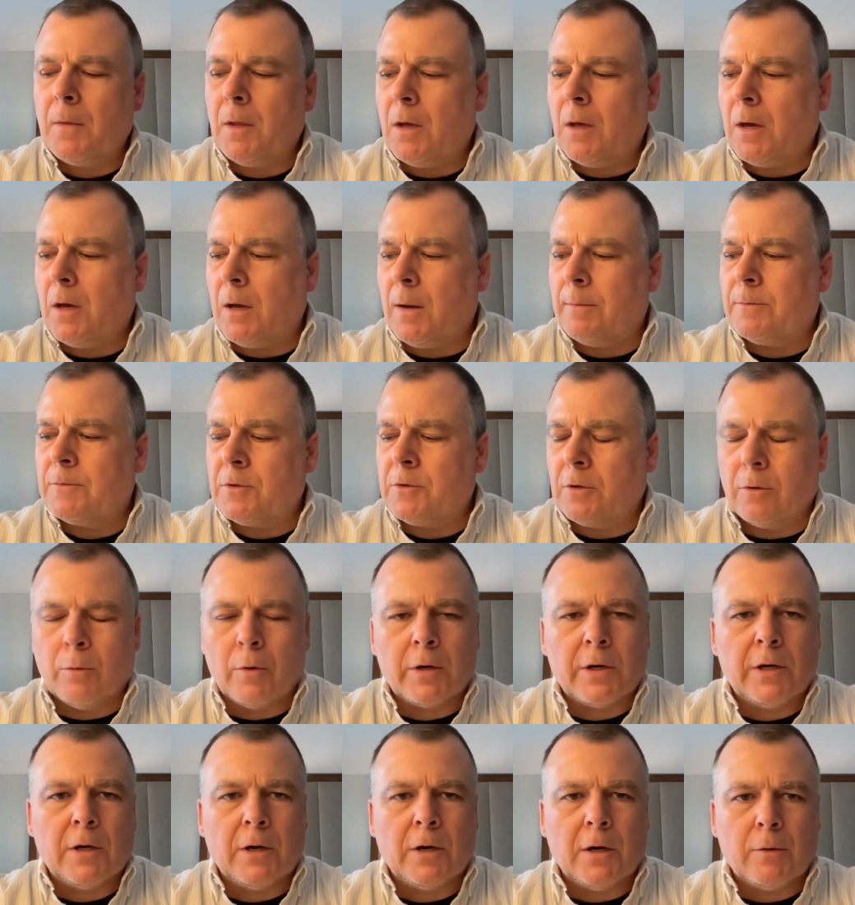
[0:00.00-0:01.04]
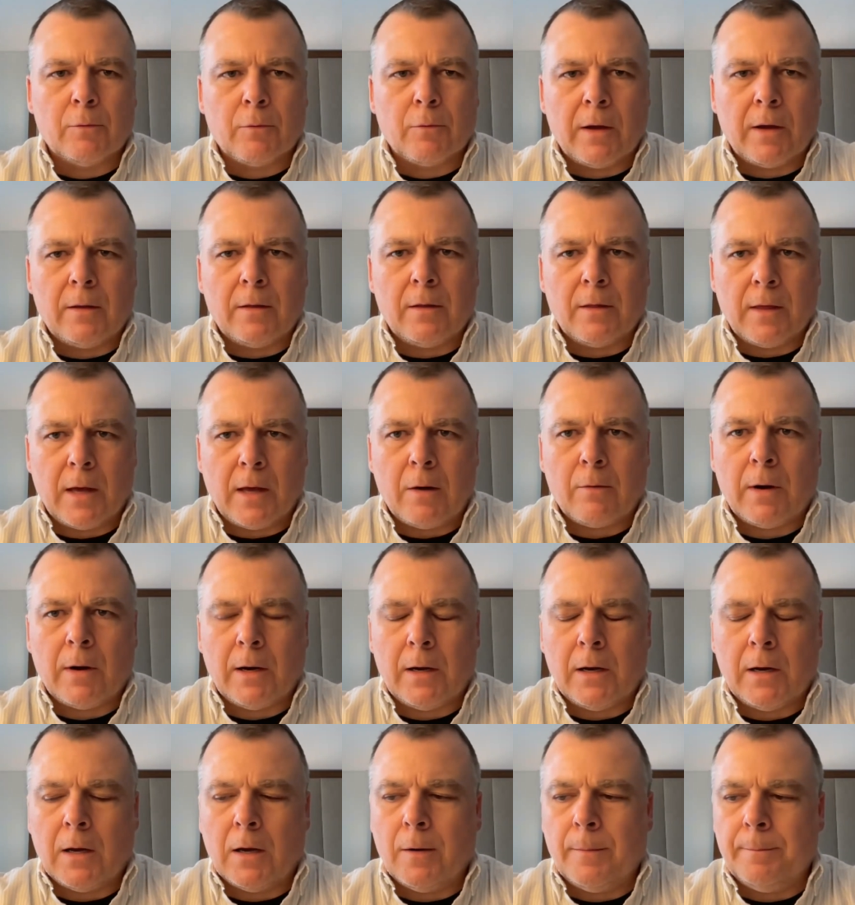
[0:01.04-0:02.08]
So they're working on that right
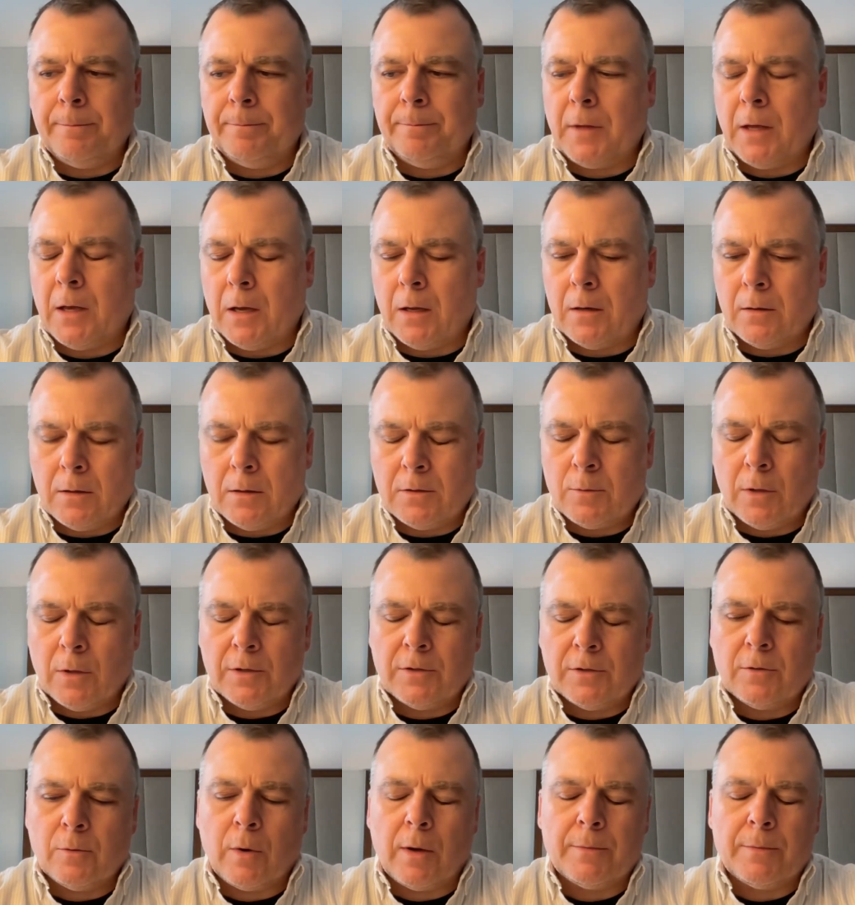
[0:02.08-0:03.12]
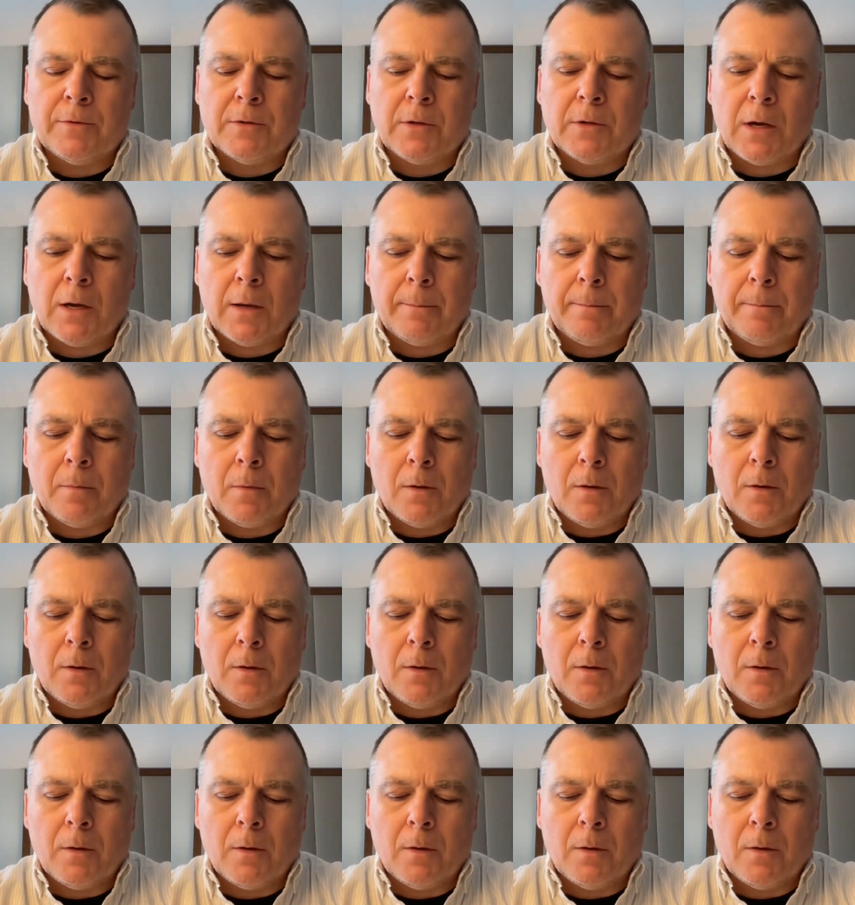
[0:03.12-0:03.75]
now, and as well as the website.